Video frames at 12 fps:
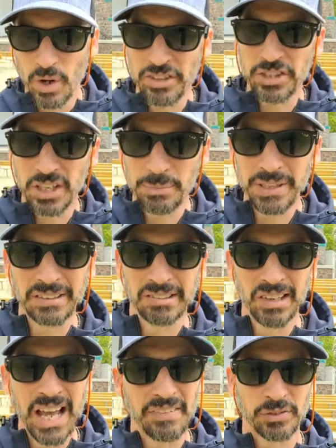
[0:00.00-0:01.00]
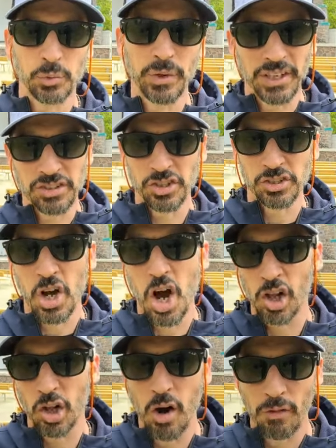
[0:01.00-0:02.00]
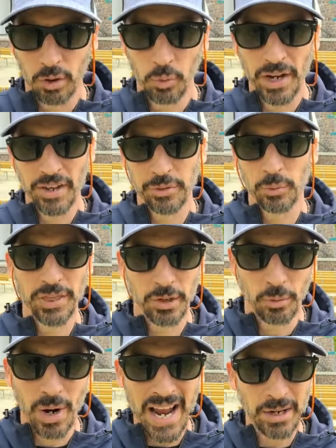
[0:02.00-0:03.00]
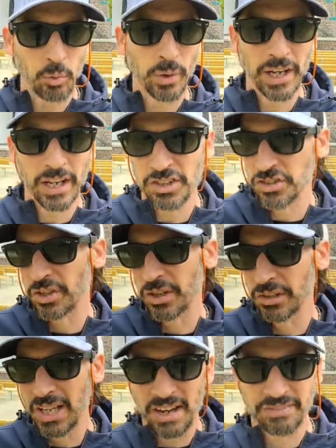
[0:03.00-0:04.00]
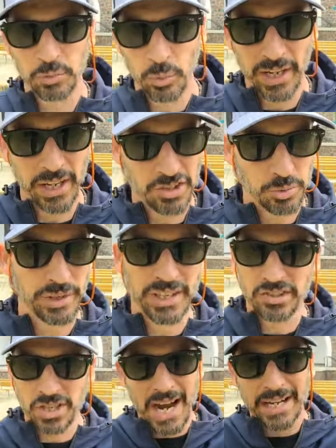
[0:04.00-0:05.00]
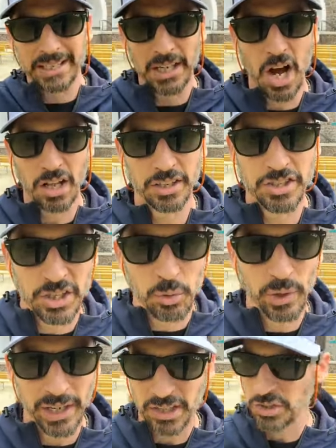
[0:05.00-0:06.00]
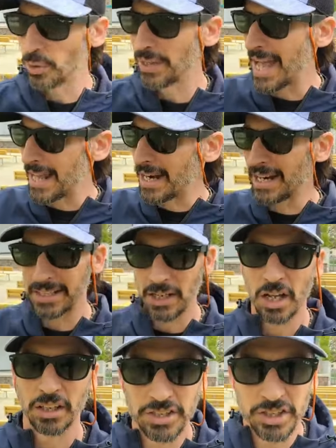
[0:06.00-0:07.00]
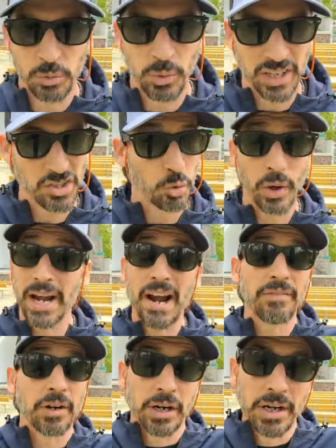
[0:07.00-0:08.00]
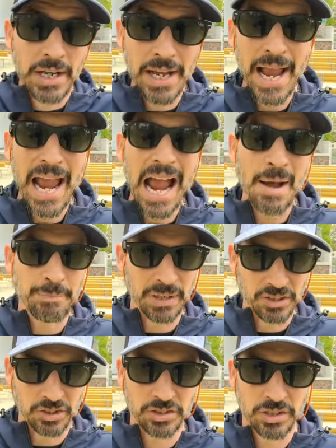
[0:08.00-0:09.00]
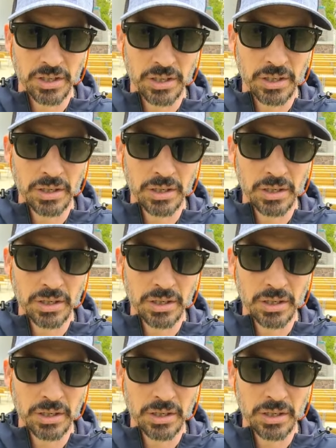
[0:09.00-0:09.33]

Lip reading: What's going to be left when this is all over with? When the right wins or the left wins? When this ideology wins? When that ideology wins? Whatever happens.